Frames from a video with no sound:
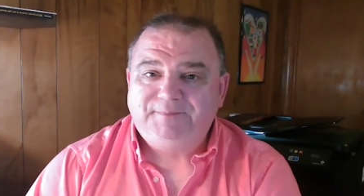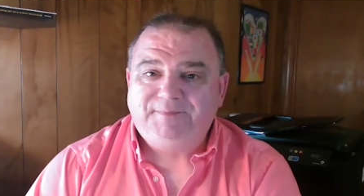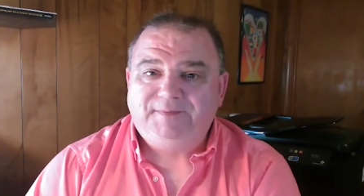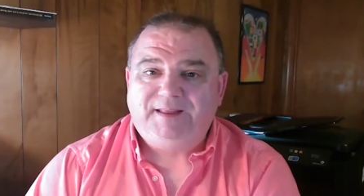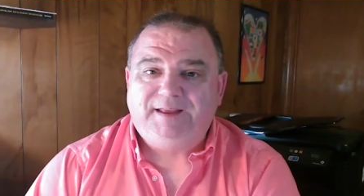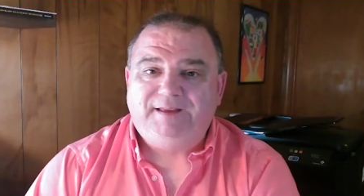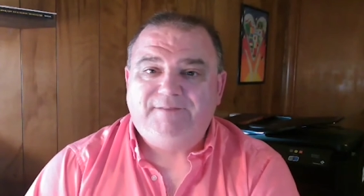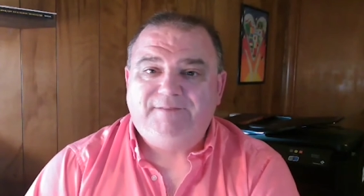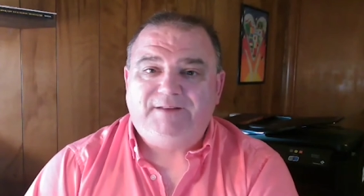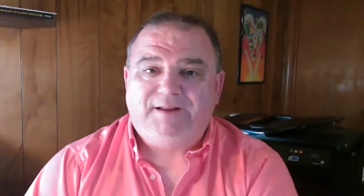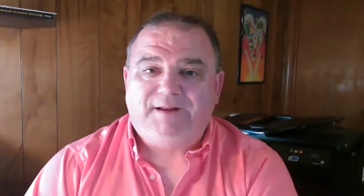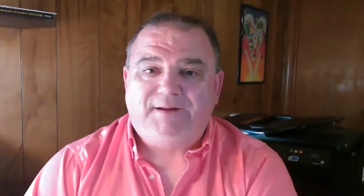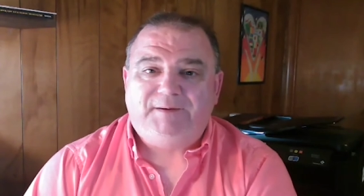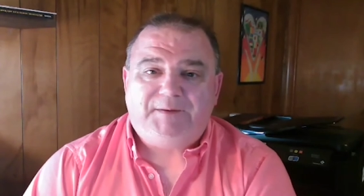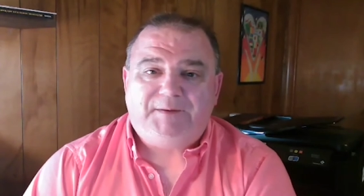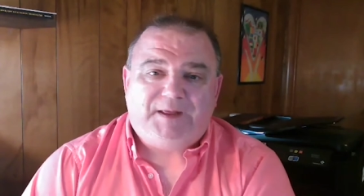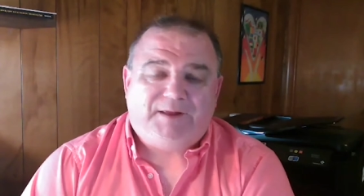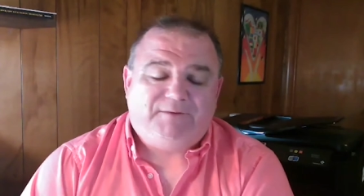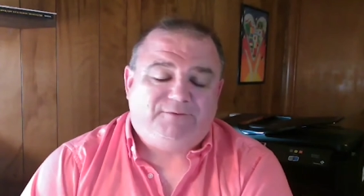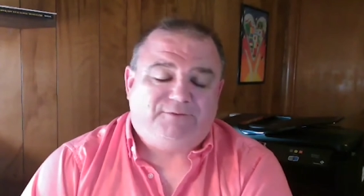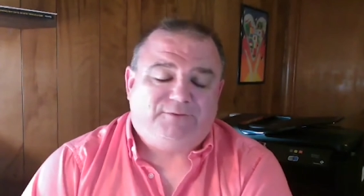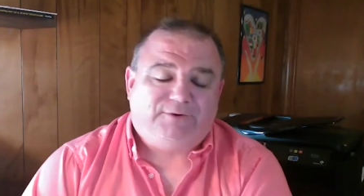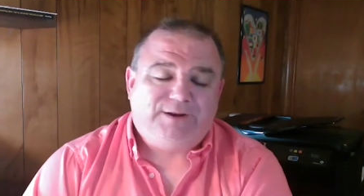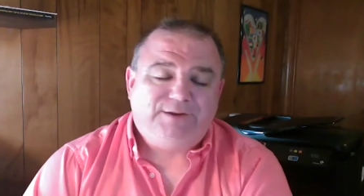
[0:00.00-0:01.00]
It, uh,
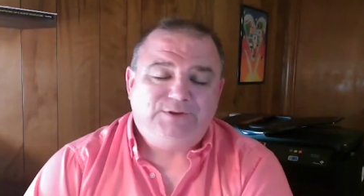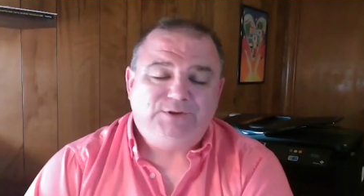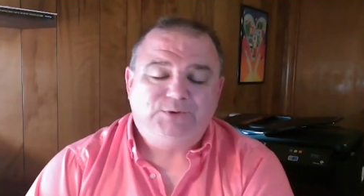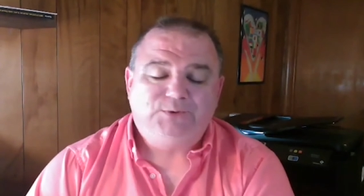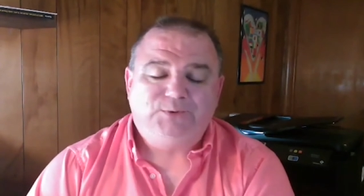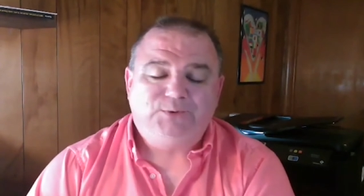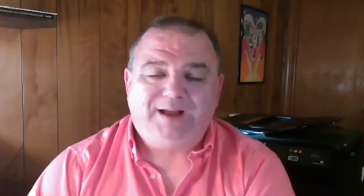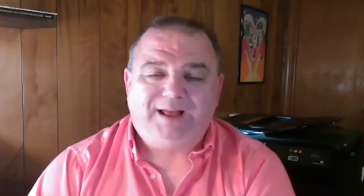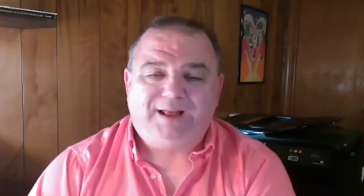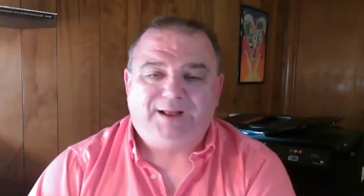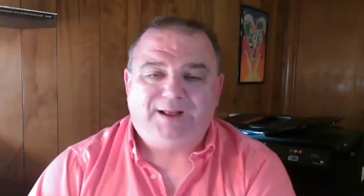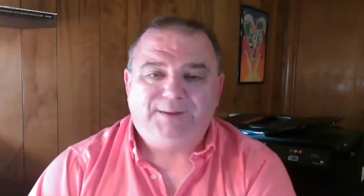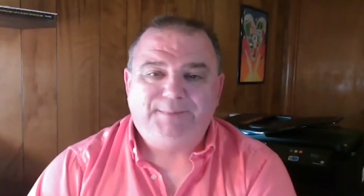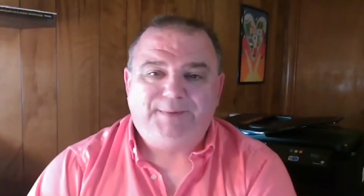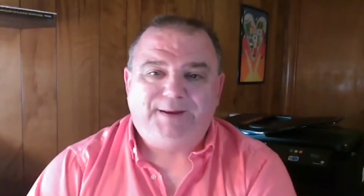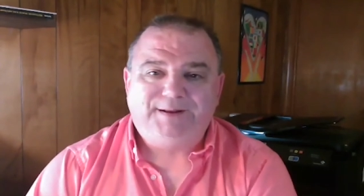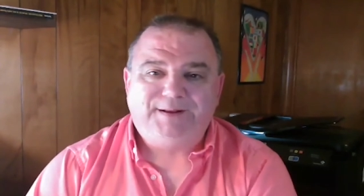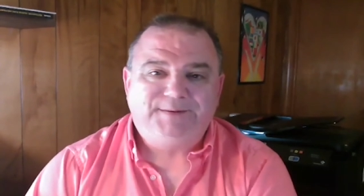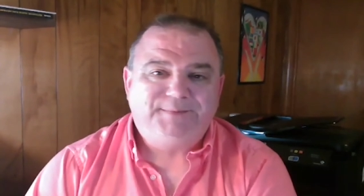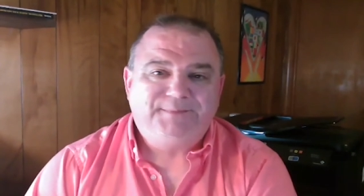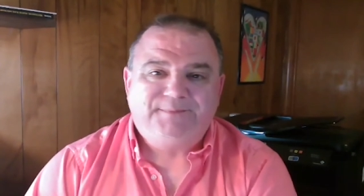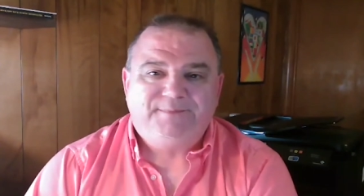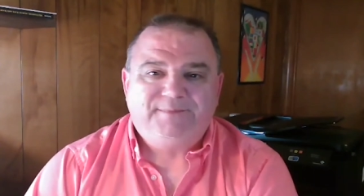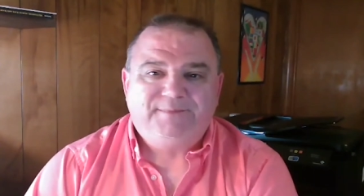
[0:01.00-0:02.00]
it freezes well, but
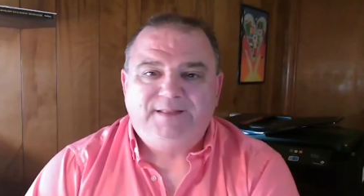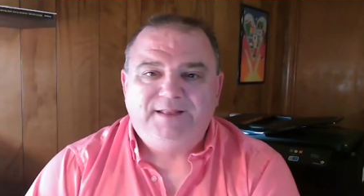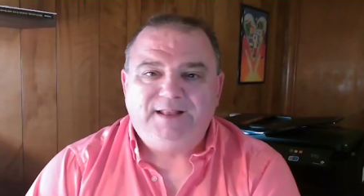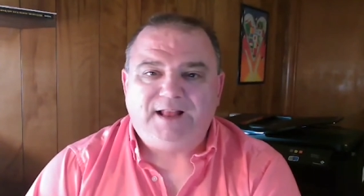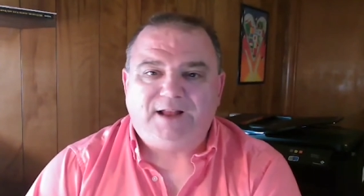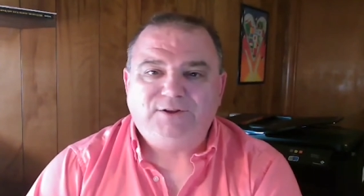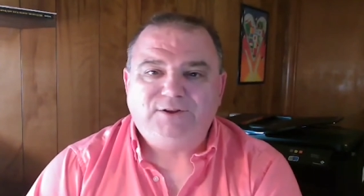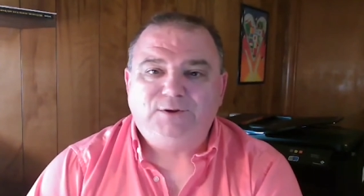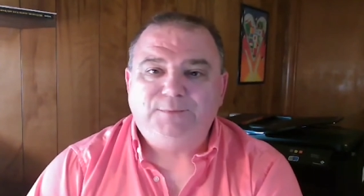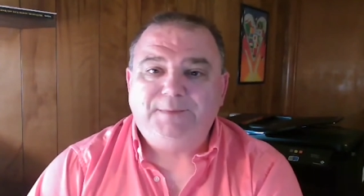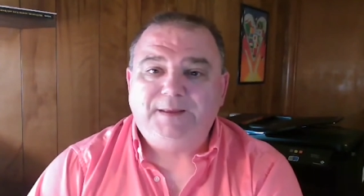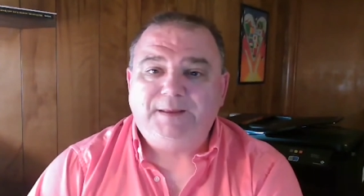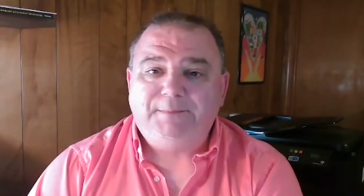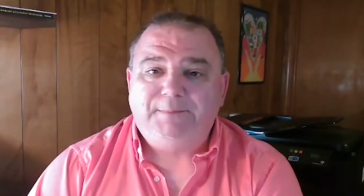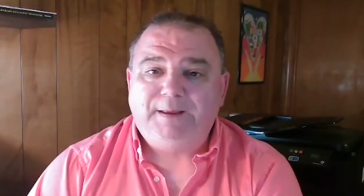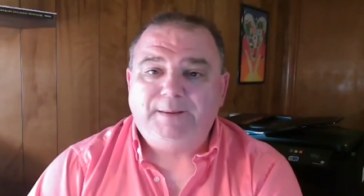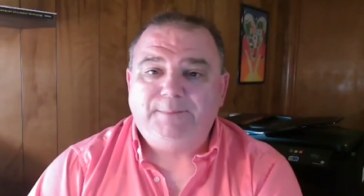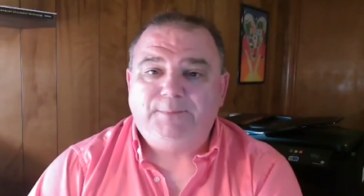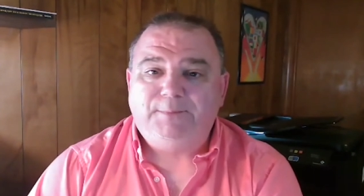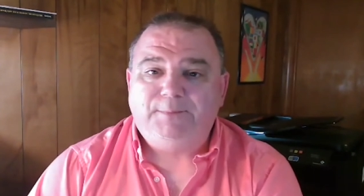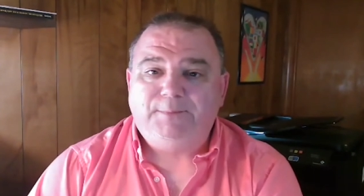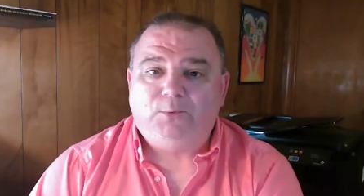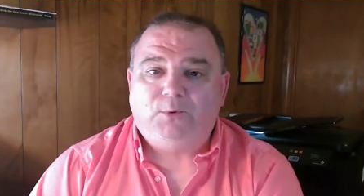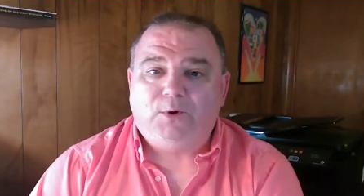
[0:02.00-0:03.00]
not too many
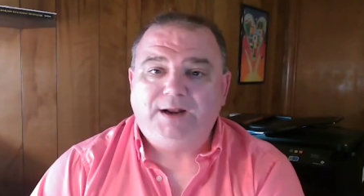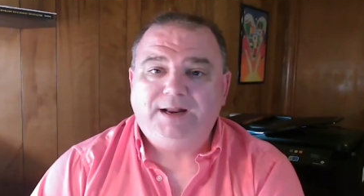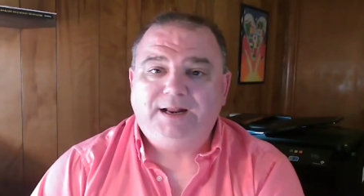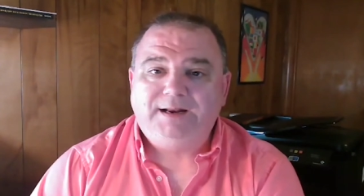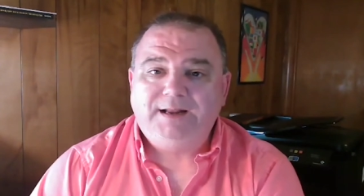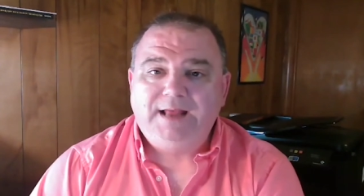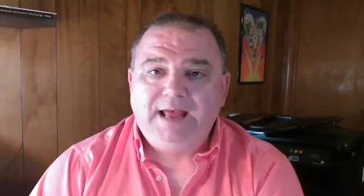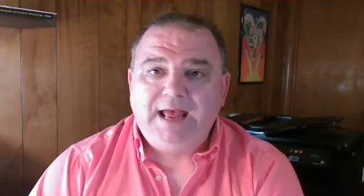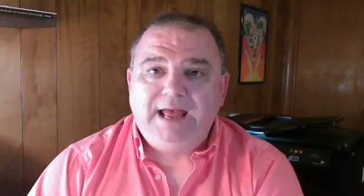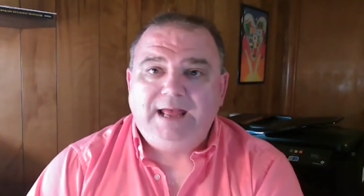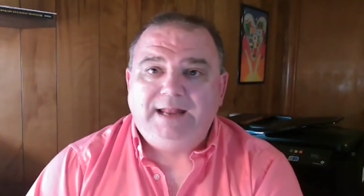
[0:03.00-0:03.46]
people want it.